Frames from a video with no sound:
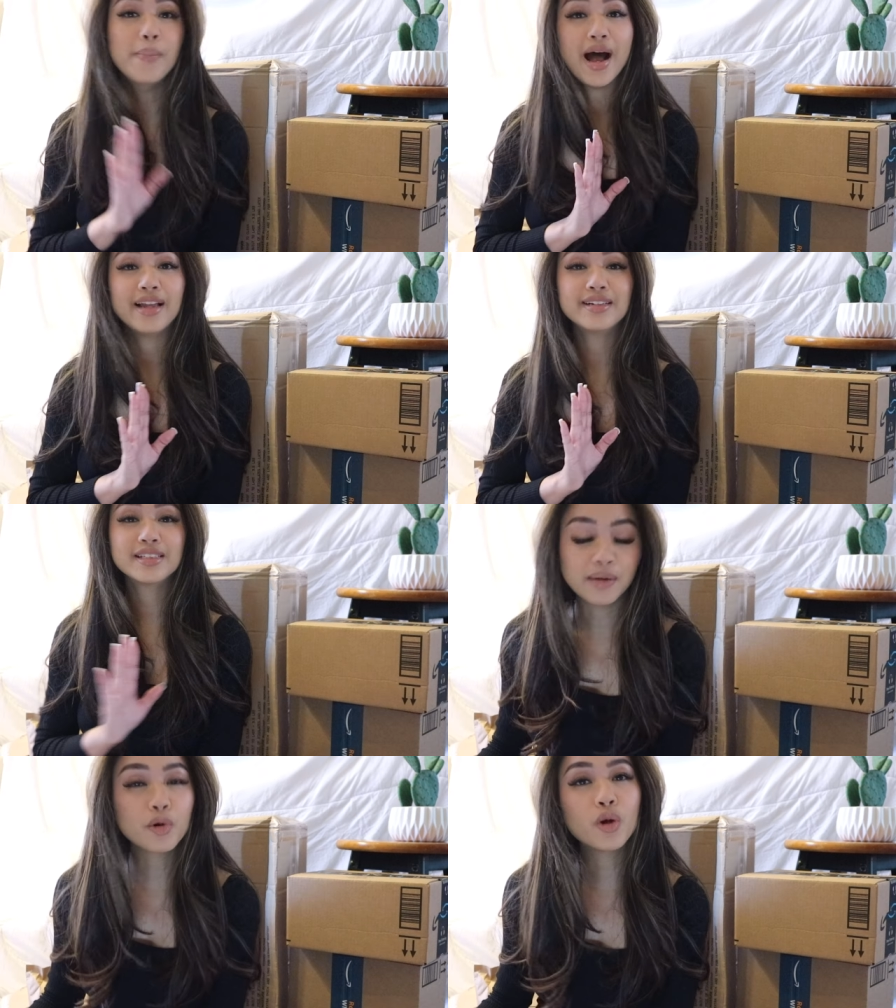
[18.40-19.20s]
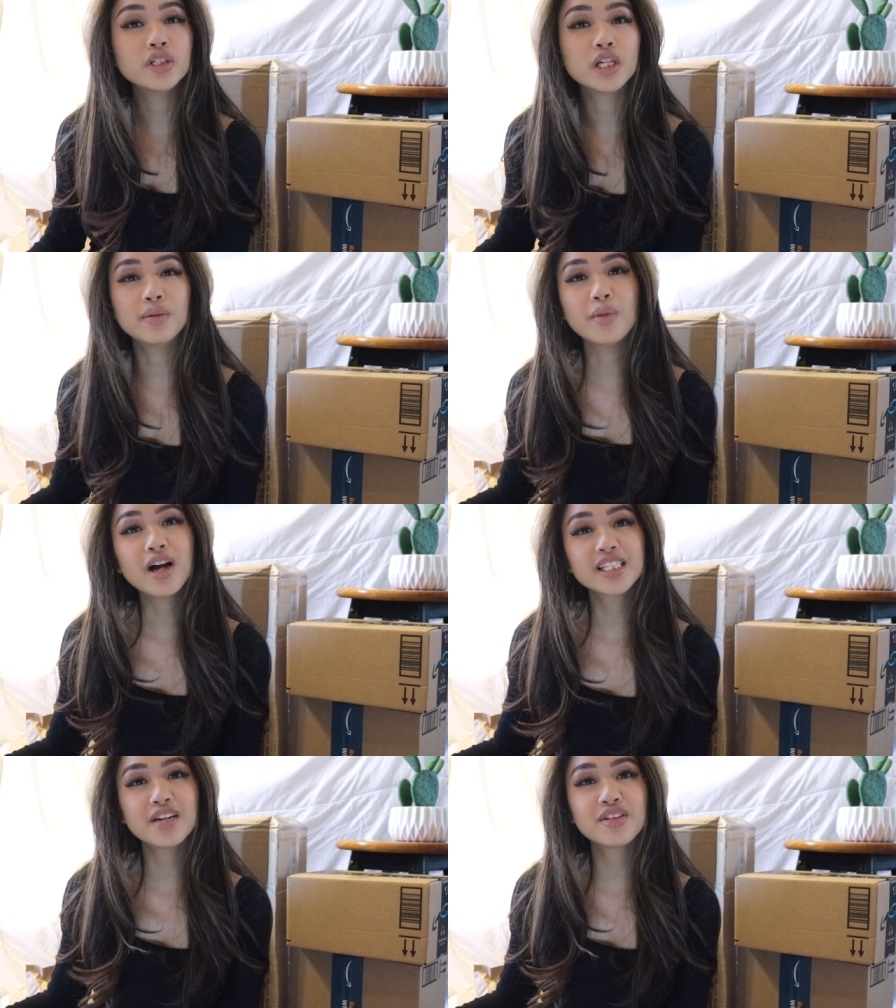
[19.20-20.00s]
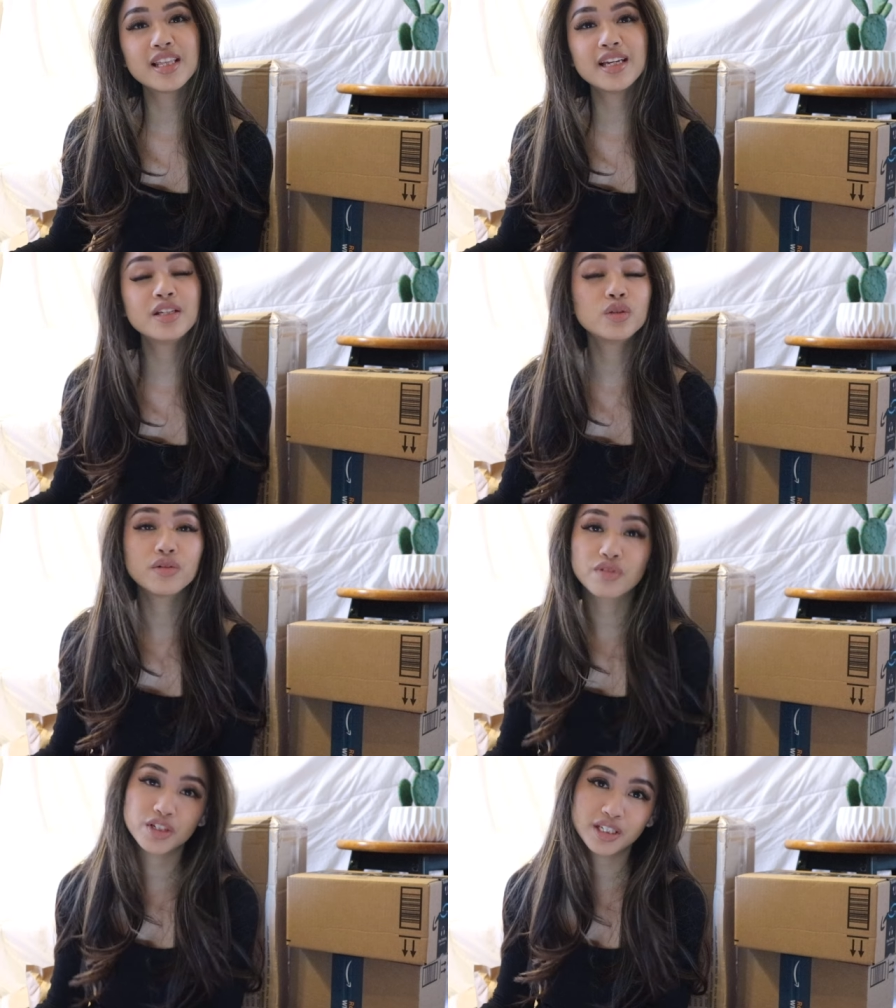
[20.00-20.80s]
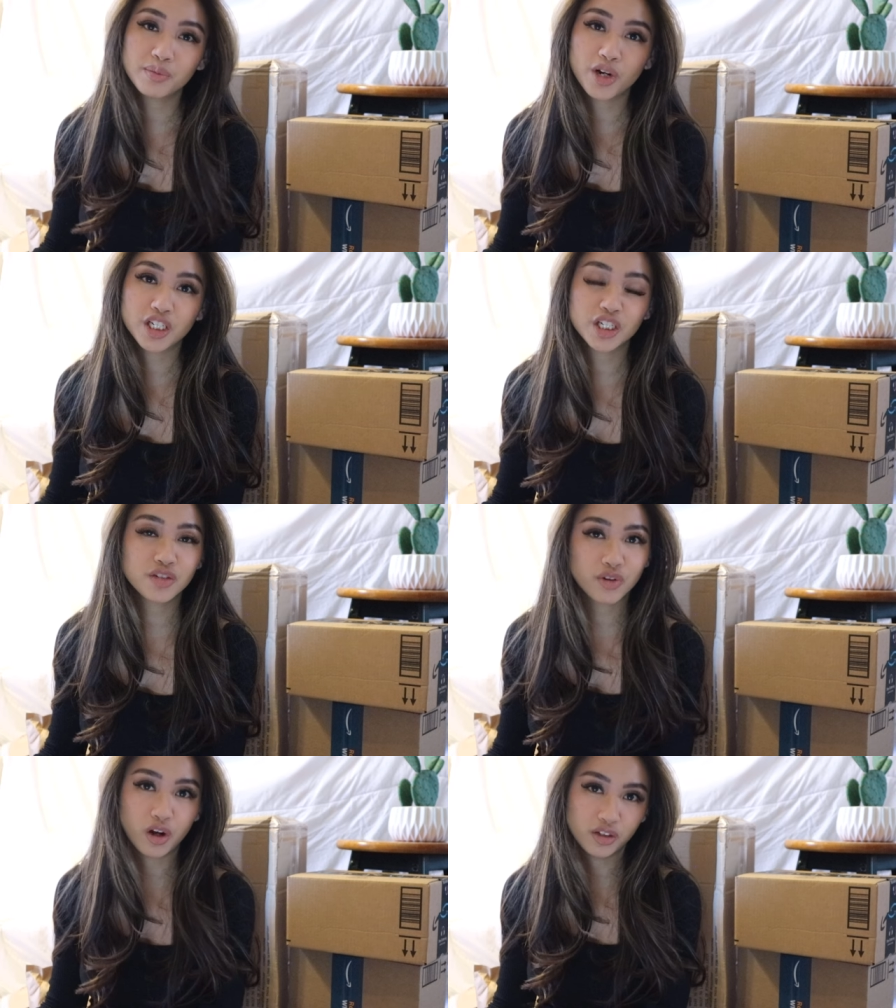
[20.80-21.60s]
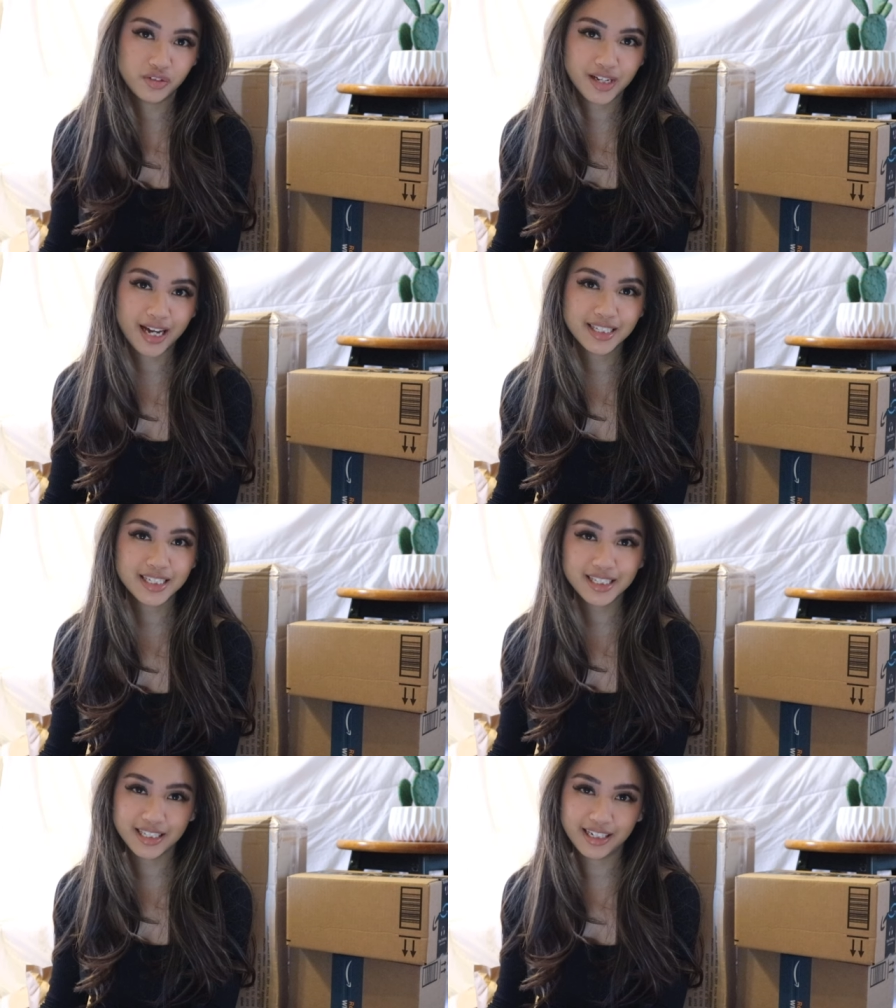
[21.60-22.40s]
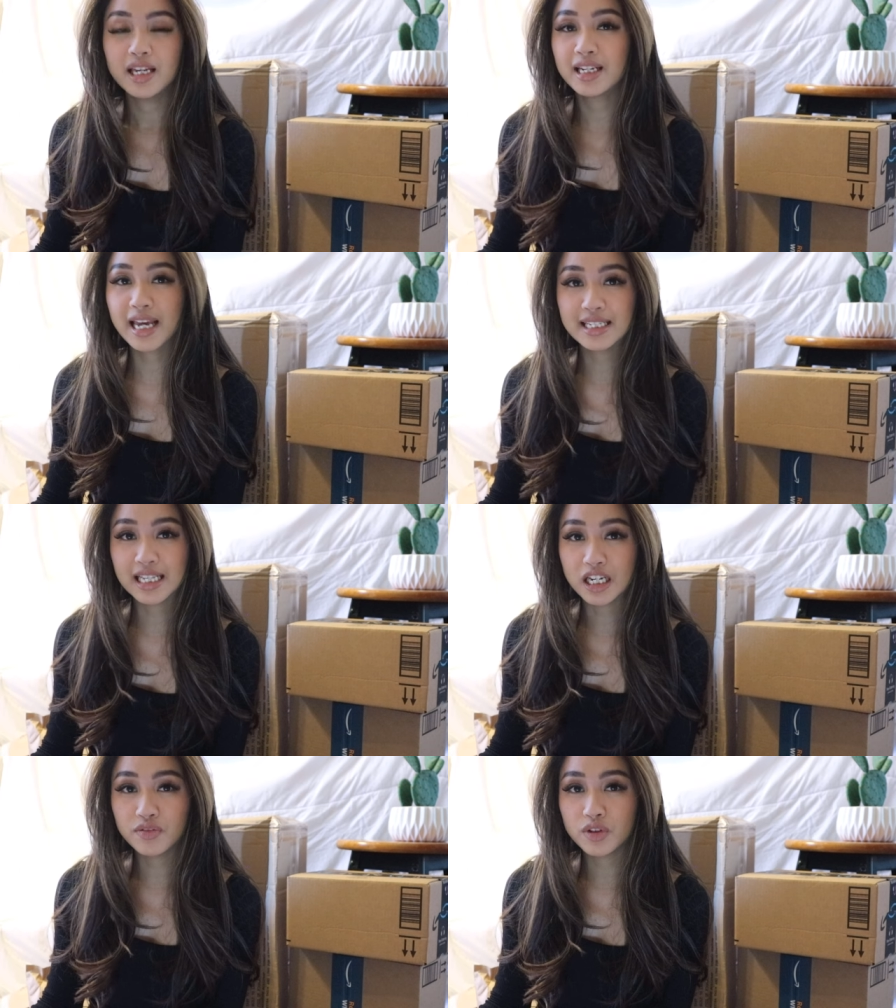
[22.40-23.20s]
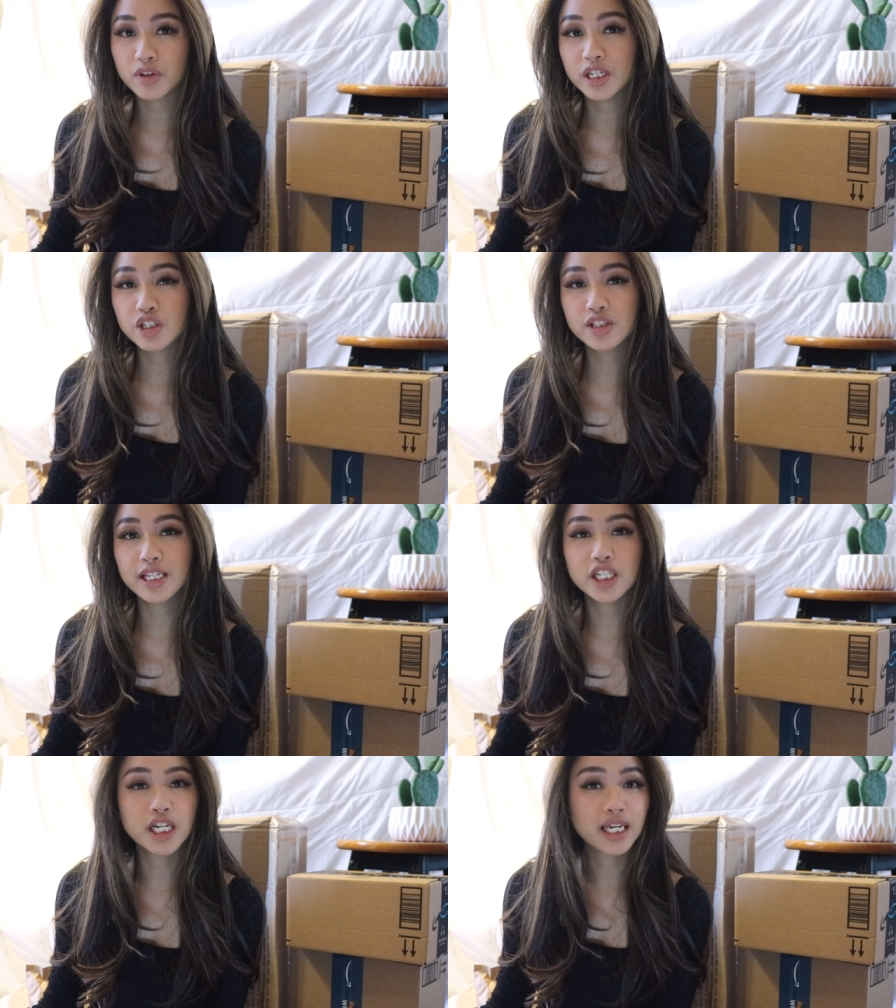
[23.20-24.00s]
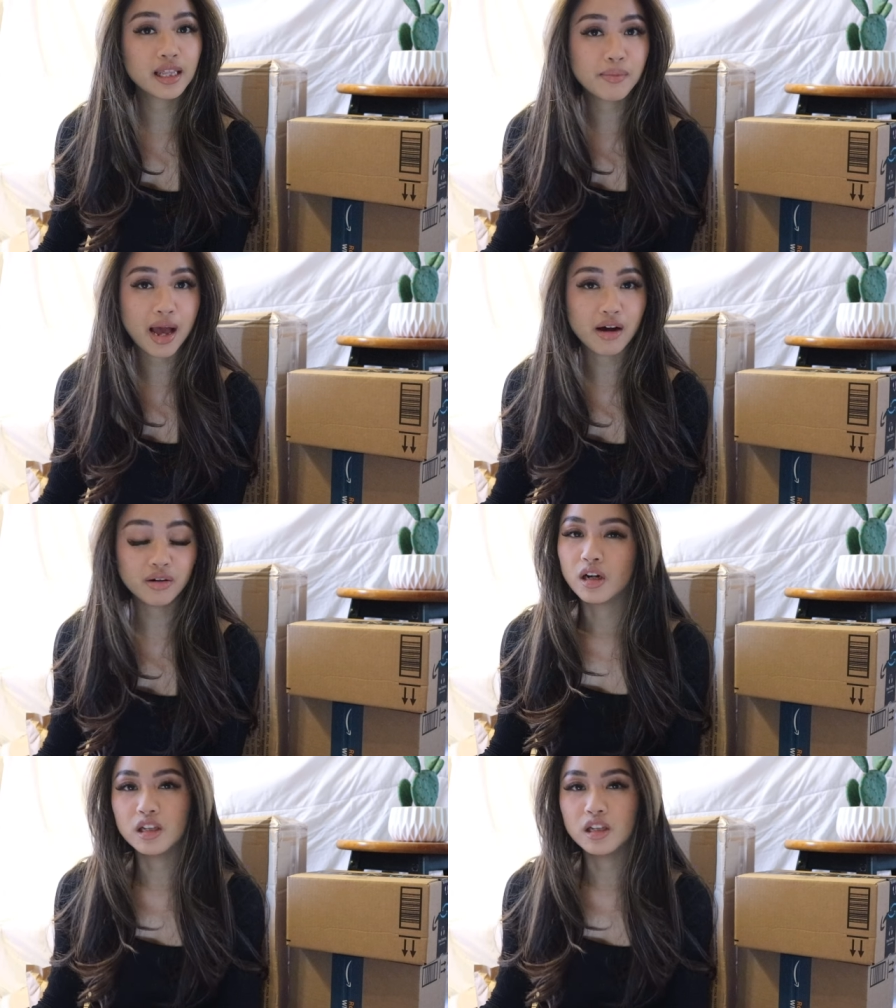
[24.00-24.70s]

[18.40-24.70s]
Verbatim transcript: but I'm going to unbox everything and do a first impressions for all of you guys to see in case any of you are interested in checking them out.